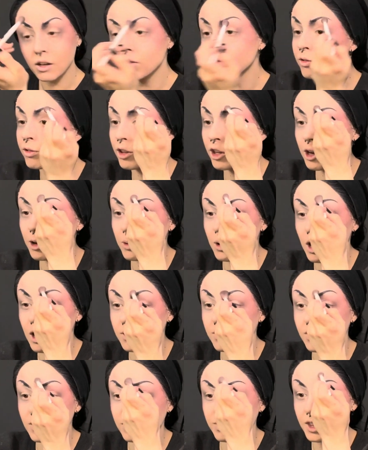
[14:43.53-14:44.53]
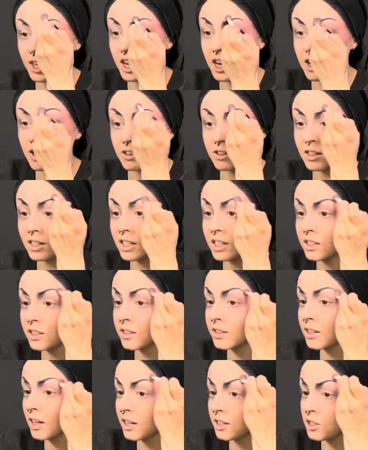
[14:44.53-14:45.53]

flow off of the areas I